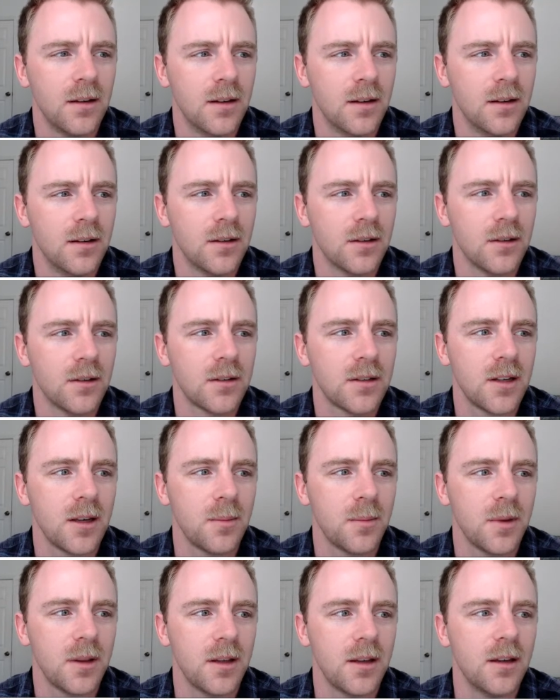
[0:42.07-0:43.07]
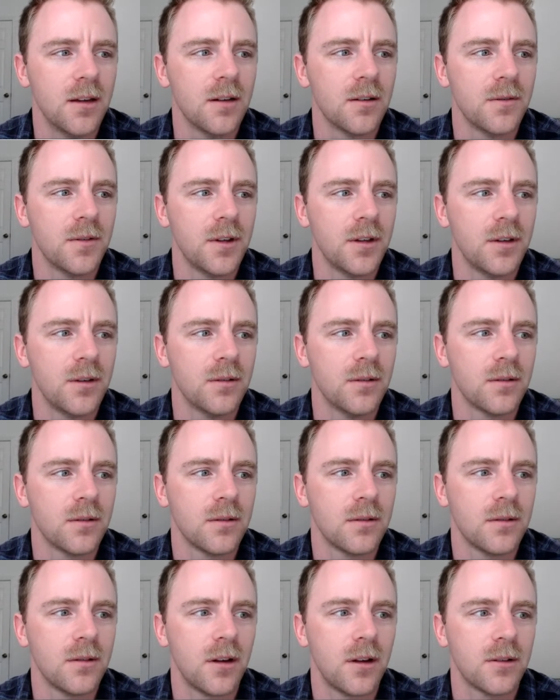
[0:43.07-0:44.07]
looked up the interview,
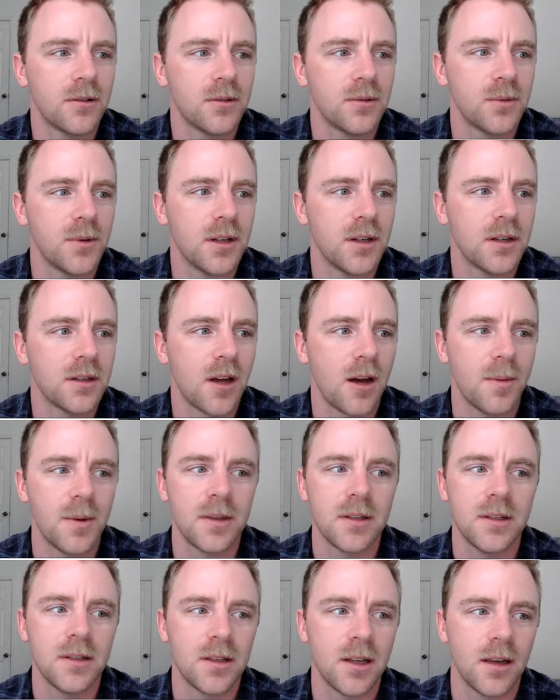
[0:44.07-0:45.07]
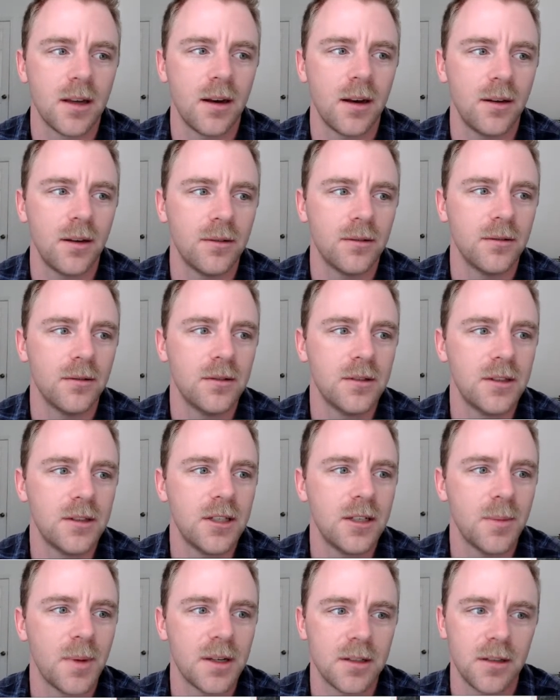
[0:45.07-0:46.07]
I'll just read his comments. He said, "I don't see
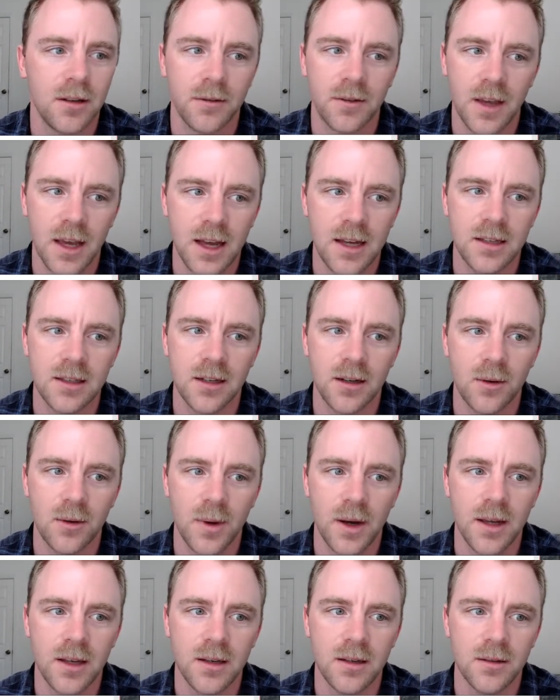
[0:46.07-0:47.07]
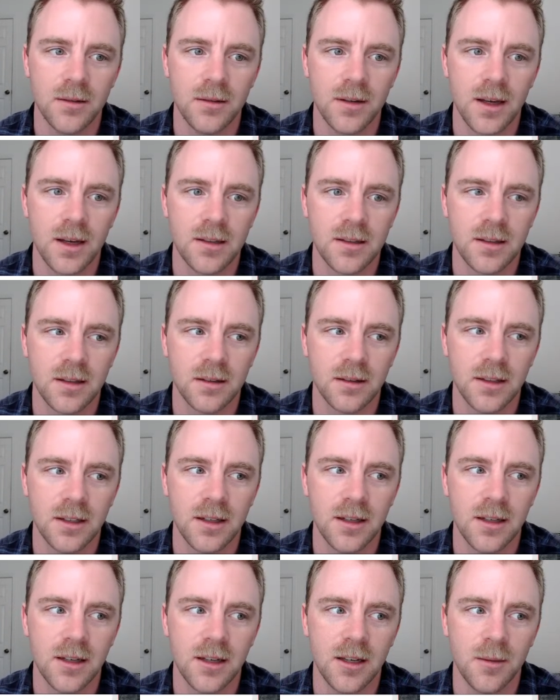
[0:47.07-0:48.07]
myself casting a white dude as the
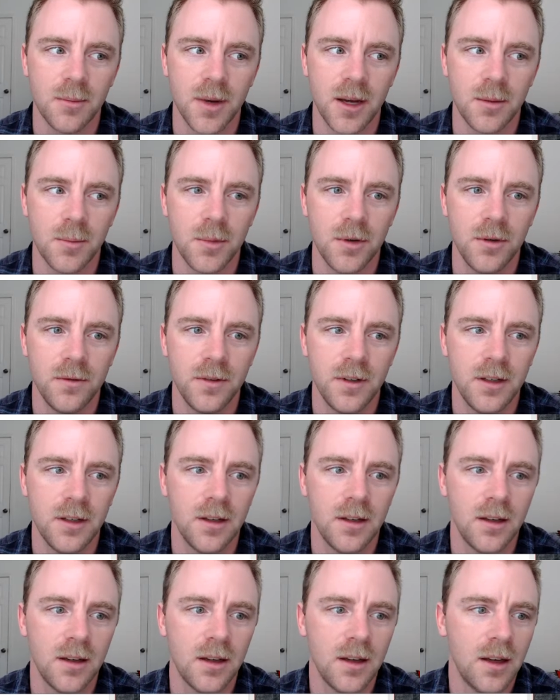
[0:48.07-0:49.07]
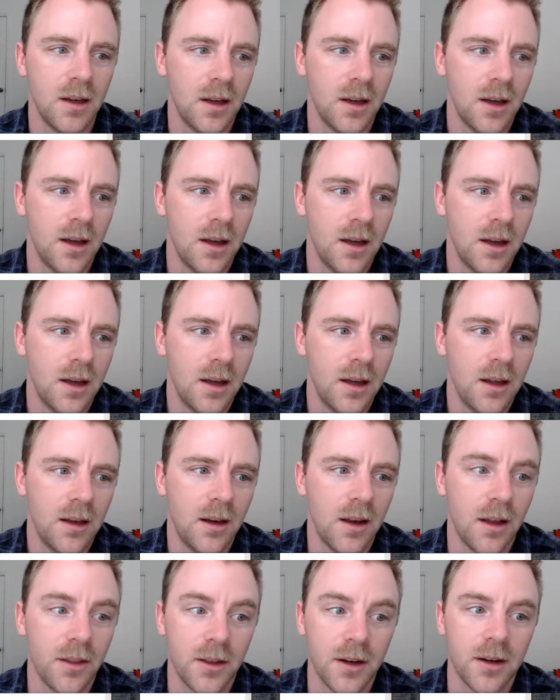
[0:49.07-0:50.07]
lead in my movie.
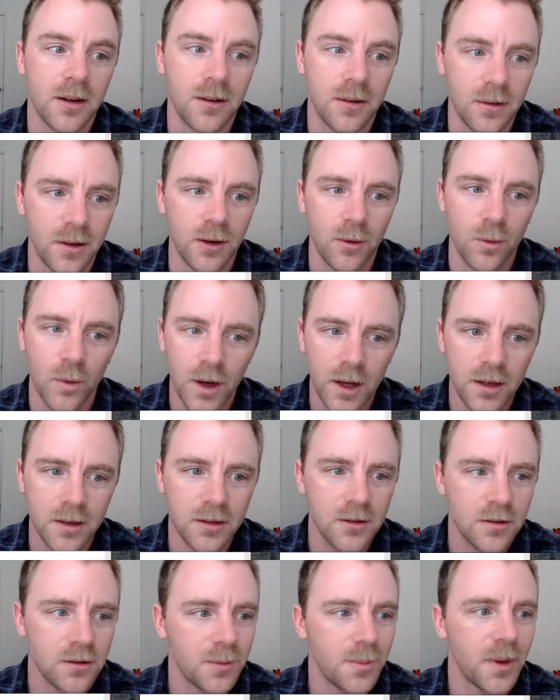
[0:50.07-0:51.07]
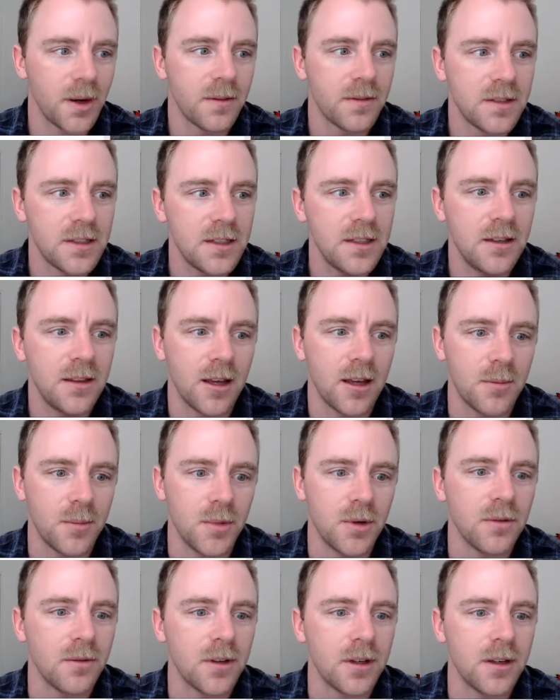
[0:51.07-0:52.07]
Not that I don't like white dudes, but I've seen that
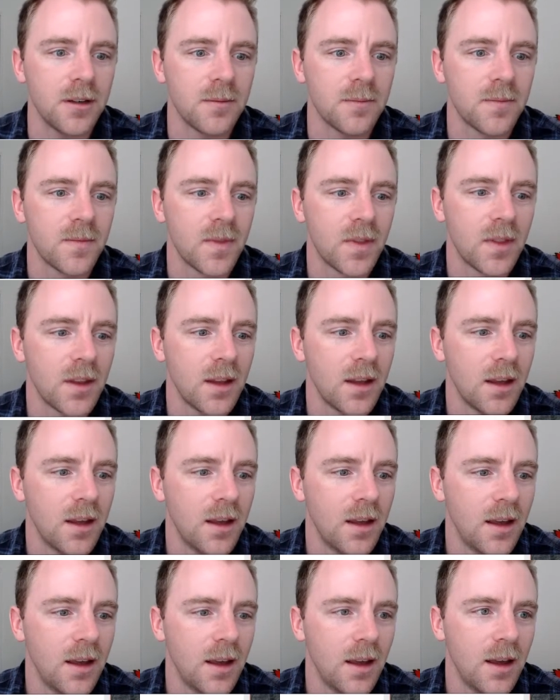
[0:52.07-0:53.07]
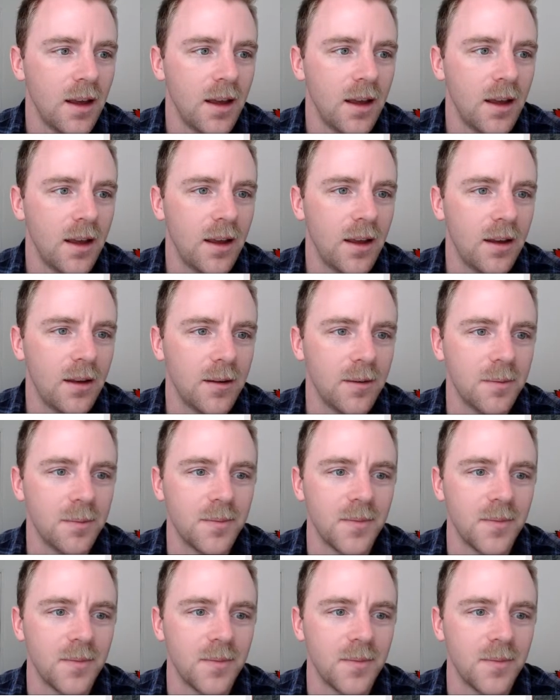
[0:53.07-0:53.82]
movie." Um,